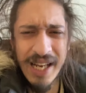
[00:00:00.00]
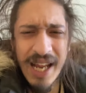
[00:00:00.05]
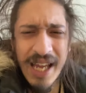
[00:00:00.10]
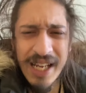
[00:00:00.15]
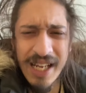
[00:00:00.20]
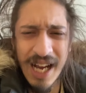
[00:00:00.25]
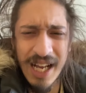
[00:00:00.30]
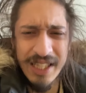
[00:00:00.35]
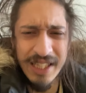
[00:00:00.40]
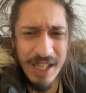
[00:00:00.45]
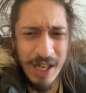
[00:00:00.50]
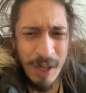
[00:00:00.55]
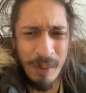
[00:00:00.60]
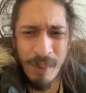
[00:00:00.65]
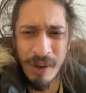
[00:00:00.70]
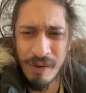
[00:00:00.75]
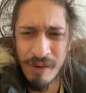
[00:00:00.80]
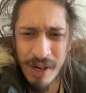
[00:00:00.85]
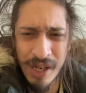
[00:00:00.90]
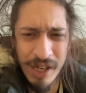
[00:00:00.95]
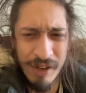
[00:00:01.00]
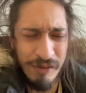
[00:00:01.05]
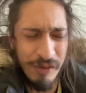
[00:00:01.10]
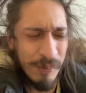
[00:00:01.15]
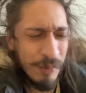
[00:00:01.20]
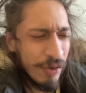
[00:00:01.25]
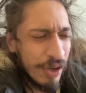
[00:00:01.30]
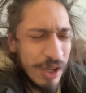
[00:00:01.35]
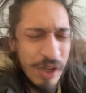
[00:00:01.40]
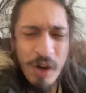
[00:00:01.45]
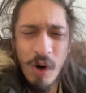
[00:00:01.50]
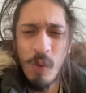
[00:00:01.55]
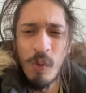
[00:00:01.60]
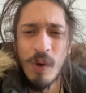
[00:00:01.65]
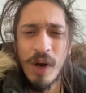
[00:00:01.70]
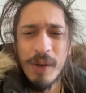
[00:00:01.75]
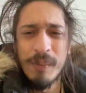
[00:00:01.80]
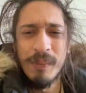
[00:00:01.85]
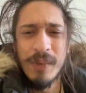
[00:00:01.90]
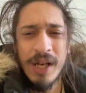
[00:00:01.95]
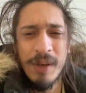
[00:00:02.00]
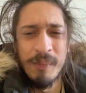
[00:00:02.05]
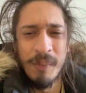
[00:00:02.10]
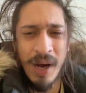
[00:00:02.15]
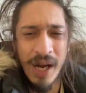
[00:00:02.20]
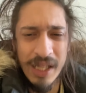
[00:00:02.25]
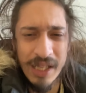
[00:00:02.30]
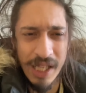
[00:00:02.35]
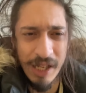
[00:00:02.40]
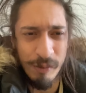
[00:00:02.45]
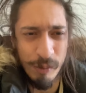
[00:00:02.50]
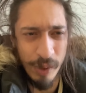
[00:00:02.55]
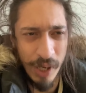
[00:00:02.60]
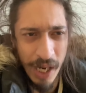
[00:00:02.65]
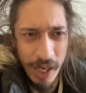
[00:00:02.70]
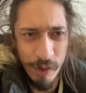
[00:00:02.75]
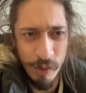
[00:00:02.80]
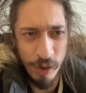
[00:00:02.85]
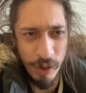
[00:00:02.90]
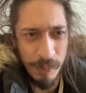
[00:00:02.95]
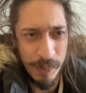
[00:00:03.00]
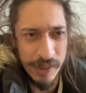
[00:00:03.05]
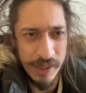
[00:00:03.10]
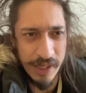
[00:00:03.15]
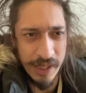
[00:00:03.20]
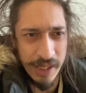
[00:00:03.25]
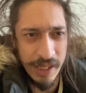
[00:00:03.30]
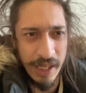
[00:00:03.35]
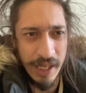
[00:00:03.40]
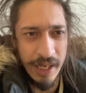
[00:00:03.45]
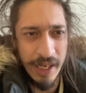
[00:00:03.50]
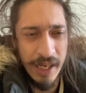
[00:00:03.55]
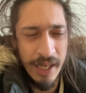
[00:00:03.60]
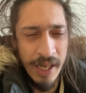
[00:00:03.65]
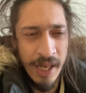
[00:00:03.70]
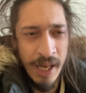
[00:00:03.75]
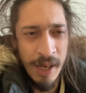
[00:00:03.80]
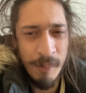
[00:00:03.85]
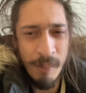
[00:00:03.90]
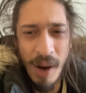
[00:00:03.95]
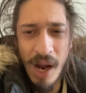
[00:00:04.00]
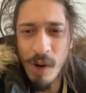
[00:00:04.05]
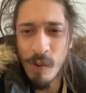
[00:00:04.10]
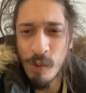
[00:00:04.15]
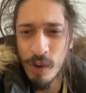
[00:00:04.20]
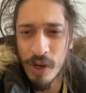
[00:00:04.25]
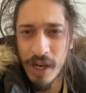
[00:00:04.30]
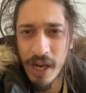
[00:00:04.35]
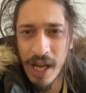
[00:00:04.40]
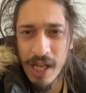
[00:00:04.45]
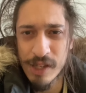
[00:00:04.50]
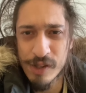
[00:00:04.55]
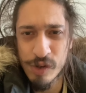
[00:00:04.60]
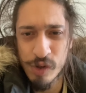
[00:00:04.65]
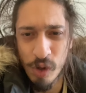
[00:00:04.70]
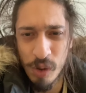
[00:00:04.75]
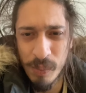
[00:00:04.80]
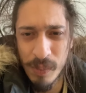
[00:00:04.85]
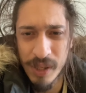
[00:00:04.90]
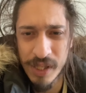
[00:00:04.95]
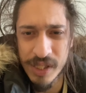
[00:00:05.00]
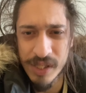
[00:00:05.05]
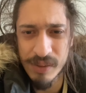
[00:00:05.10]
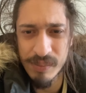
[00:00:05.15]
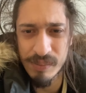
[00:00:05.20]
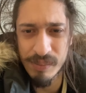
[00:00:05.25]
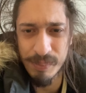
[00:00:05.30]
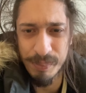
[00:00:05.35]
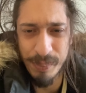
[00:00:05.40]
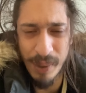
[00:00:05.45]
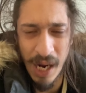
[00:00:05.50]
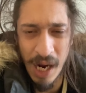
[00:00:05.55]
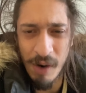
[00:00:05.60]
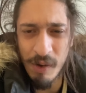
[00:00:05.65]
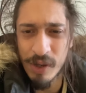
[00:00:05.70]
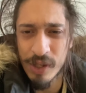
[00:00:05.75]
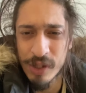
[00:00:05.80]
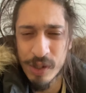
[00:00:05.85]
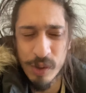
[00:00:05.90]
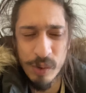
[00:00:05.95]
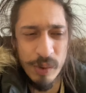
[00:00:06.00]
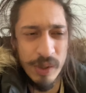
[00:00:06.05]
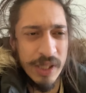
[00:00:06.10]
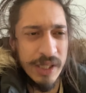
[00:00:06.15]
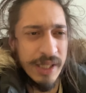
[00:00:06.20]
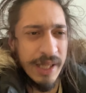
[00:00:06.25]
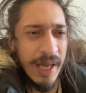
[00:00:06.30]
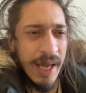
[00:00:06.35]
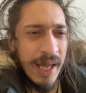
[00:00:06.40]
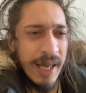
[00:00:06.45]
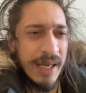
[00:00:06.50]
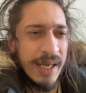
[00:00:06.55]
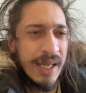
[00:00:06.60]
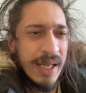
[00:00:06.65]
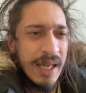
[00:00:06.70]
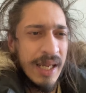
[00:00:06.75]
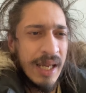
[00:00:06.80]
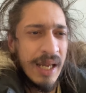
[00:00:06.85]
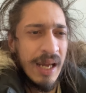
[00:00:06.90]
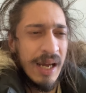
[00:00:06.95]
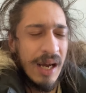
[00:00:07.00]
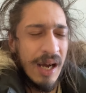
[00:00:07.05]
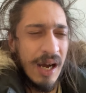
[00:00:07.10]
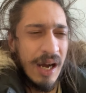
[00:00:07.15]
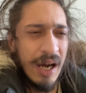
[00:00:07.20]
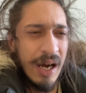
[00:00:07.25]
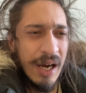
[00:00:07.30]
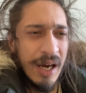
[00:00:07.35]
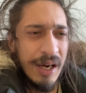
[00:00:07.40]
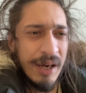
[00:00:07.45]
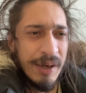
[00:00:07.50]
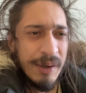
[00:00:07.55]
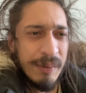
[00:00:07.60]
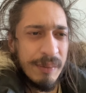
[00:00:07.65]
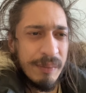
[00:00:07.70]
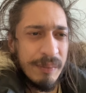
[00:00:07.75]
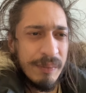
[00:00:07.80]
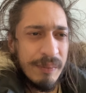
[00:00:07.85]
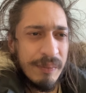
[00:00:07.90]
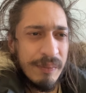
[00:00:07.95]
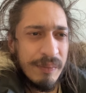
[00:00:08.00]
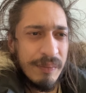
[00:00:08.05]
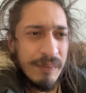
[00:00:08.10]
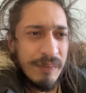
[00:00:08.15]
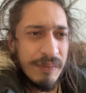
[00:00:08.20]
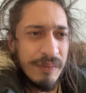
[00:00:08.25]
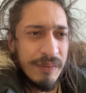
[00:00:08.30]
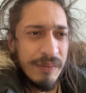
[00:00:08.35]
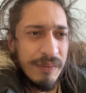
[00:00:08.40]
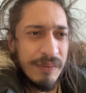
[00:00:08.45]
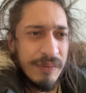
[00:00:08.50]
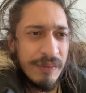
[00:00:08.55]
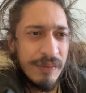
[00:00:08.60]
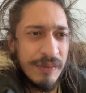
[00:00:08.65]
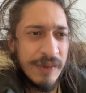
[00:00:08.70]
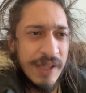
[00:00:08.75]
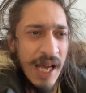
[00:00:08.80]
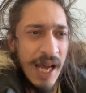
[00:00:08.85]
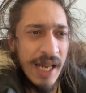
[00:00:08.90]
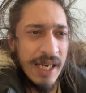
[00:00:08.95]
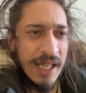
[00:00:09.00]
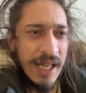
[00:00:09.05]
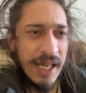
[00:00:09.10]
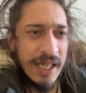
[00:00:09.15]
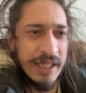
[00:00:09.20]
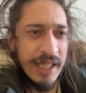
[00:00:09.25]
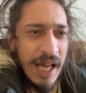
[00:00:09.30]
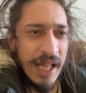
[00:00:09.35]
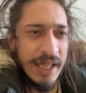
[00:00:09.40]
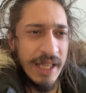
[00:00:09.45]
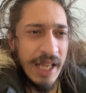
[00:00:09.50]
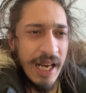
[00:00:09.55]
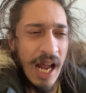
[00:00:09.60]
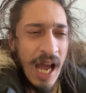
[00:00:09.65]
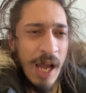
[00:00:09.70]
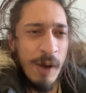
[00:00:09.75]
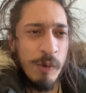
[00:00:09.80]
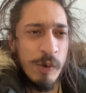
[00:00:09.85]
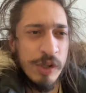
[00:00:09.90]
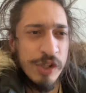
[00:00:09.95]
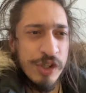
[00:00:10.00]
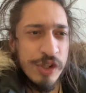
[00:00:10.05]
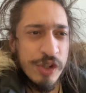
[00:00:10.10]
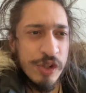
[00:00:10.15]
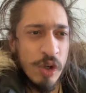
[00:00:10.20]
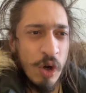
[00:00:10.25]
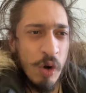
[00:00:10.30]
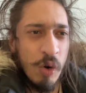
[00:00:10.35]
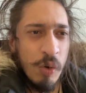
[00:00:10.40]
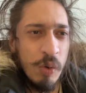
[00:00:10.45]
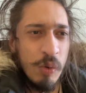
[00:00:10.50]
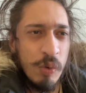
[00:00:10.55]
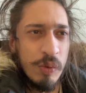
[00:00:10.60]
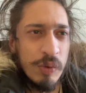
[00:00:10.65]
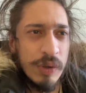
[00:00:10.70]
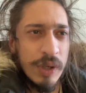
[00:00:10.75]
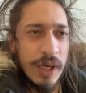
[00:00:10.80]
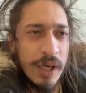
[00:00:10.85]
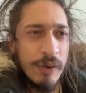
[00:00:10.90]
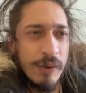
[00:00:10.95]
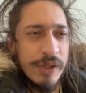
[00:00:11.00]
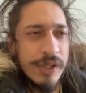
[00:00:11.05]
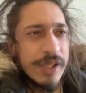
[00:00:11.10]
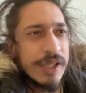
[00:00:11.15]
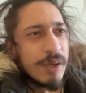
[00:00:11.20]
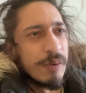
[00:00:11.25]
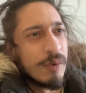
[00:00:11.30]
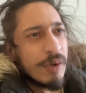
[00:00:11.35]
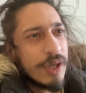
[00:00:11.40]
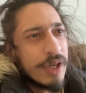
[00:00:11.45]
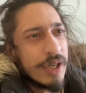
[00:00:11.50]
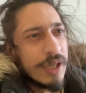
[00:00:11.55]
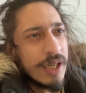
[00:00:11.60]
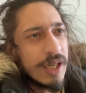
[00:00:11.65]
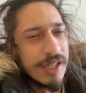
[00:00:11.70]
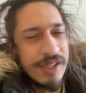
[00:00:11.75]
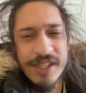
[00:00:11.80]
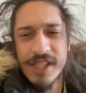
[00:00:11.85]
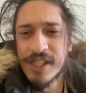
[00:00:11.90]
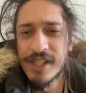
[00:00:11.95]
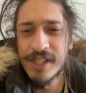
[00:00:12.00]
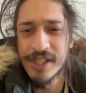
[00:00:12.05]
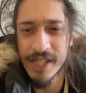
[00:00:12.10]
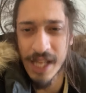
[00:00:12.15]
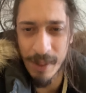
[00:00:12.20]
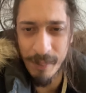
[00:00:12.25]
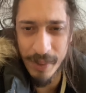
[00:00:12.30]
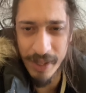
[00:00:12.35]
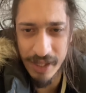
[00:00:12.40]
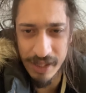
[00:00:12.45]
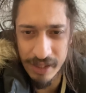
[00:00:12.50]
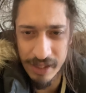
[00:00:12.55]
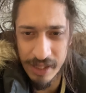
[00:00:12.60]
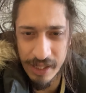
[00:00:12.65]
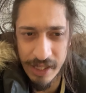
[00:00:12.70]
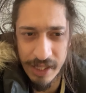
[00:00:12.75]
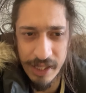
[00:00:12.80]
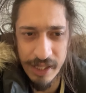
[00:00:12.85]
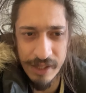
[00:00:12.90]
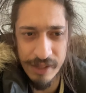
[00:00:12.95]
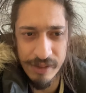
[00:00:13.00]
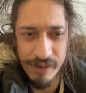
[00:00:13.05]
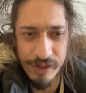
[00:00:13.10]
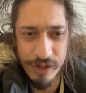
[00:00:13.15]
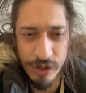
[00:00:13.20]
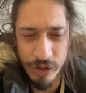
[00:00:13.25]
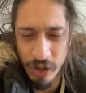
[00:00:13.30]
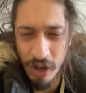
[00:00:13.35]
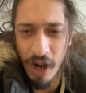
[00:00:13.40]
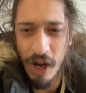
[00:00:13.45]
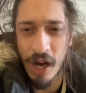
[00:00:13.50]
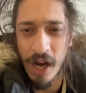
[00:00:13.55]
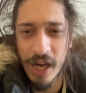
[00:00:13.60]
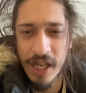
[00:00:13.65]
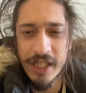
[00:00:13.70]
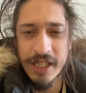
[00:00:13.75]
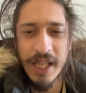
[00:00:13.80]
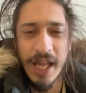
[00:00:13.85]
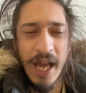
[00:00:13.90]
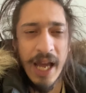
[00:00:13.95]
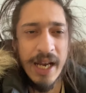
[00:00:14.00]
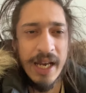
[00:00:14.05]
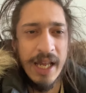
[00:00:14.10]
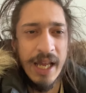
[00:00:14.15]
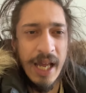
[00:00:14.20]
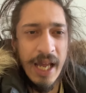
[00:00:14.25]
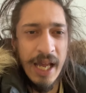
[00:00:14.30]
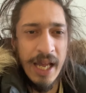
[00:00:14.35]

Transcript: I got that on my record from, you know what, man, in my life, when I grew up as a kid, my word had so much power to it that, um, that like that that I was so uh, what's the word uh, systemically strong that